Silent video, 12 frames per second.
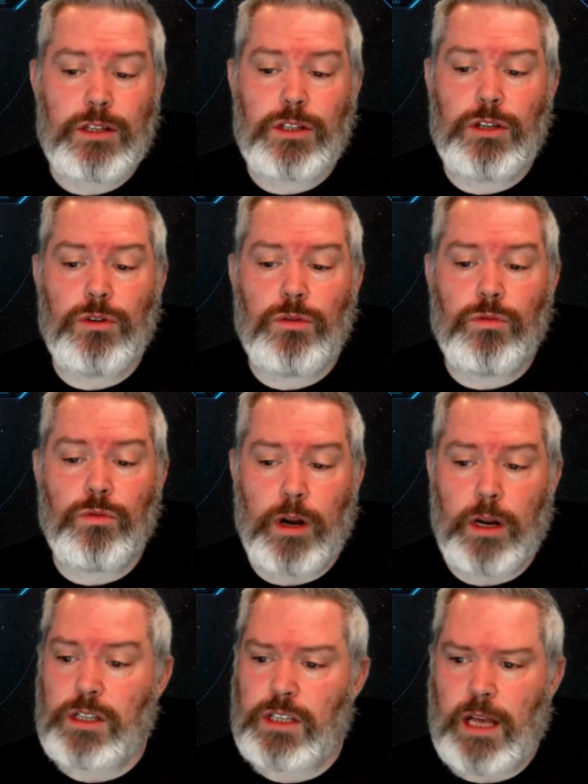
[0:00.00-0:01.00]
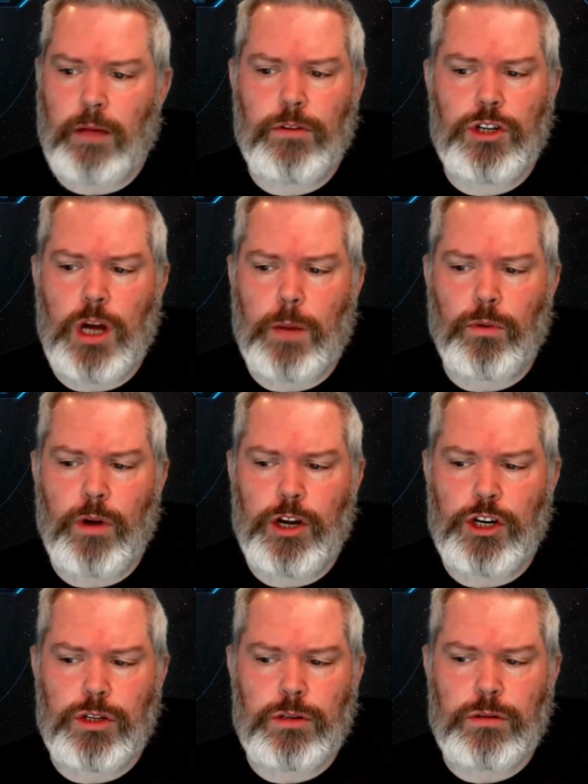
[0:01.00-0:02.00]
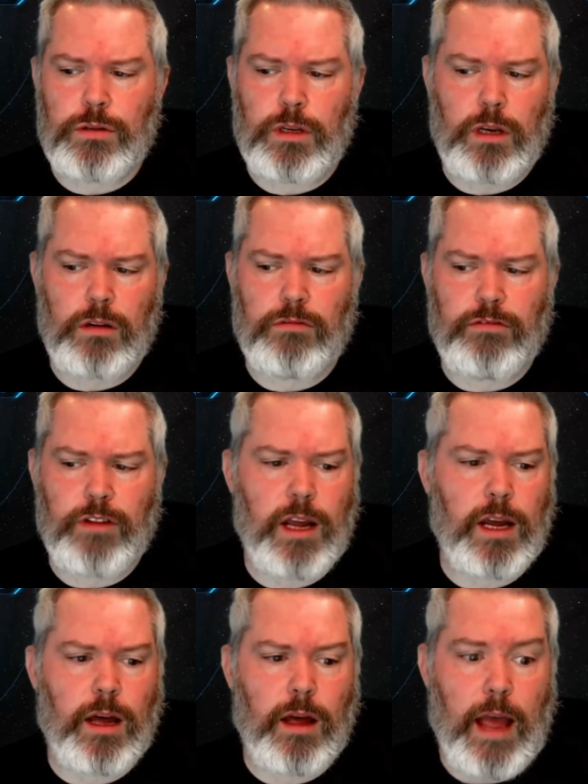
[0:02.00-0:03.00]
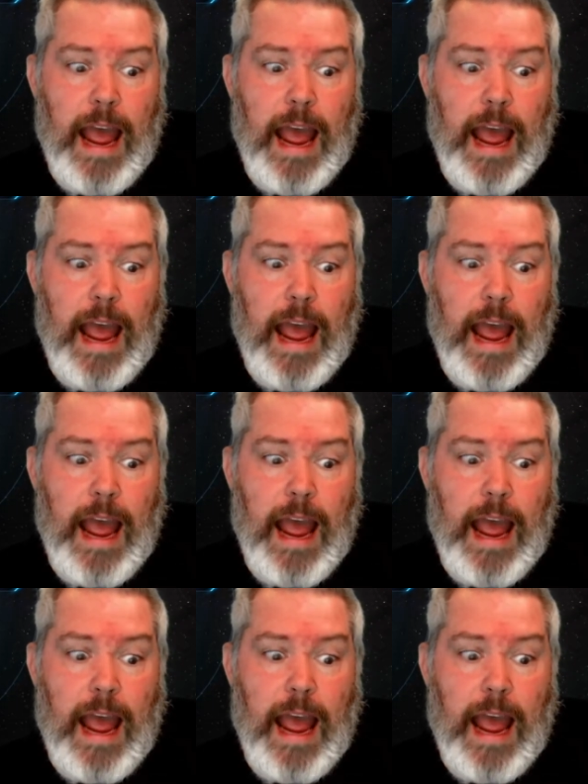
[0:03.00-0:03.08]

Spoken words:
to running salvage operations in Vega